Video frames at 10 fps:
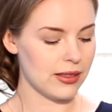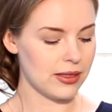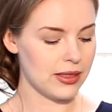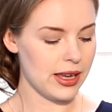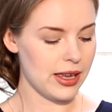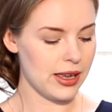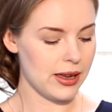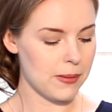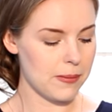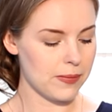The
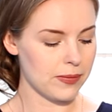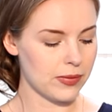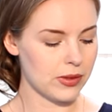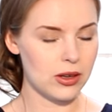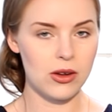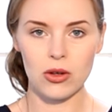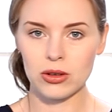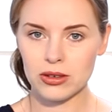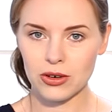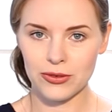
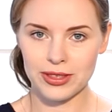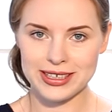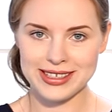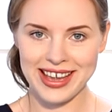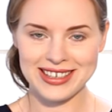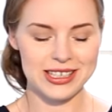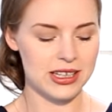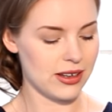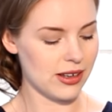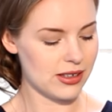goal of this
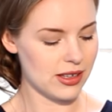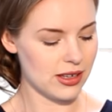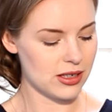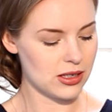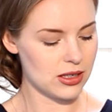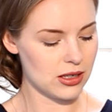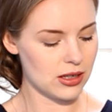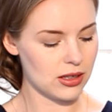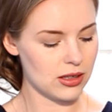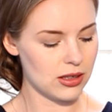exercise is
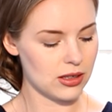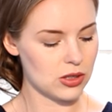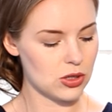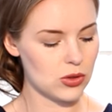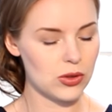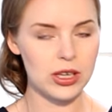to